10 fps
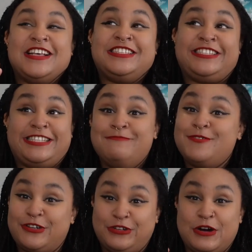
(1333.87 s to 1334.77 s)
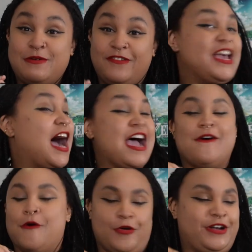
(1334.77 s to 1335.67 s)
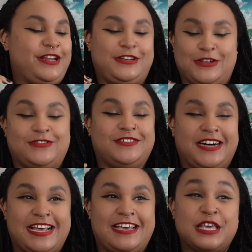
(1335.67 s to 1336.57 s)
similar to a movie I already don't like,